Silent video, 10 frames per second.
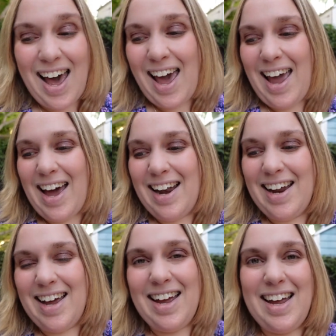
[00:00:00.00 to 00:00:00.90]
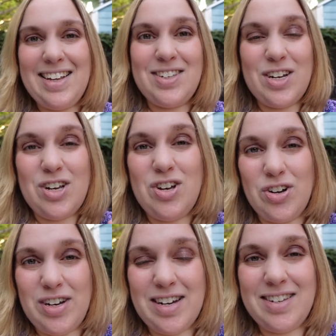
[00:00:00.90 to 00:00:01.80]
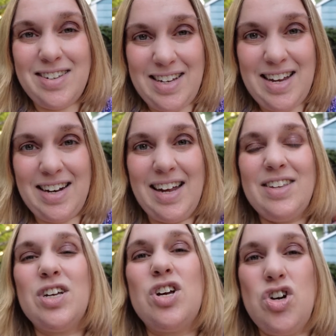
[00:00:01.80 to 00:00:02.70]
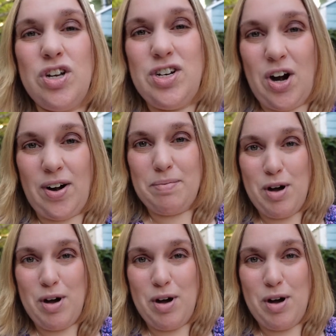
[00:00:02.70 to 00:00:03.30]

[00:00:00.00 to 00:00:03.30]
And it's a good scene. It's a good dark